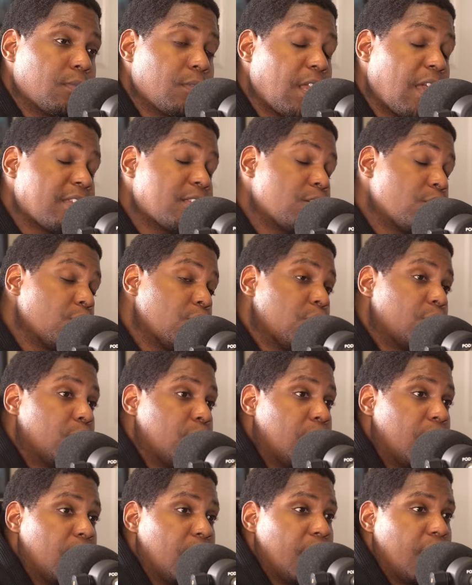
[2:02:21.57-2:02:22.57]
That's true.
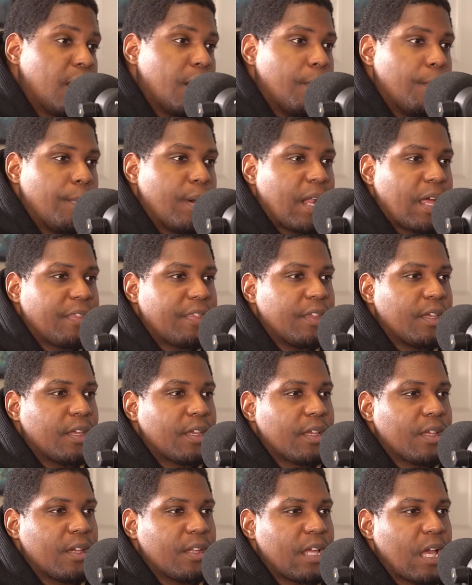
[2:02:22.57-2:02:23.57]
Um, but I
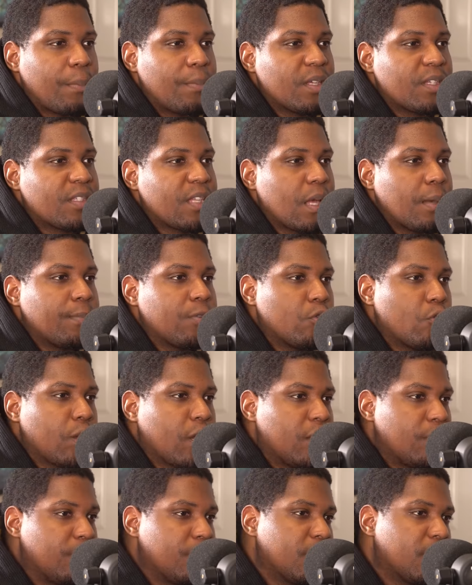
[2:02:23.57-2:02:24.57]
think Konami stopped doing
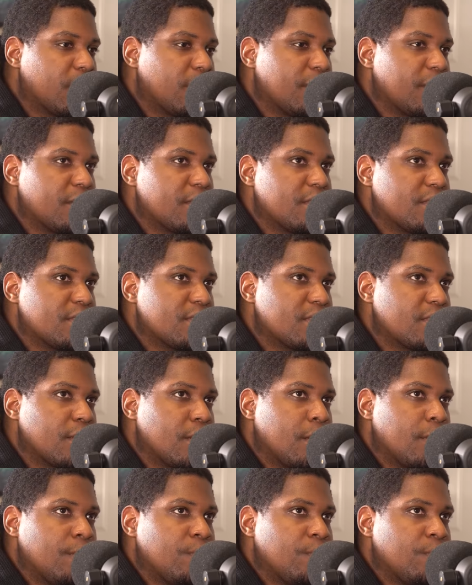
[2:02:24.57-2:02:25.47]
it because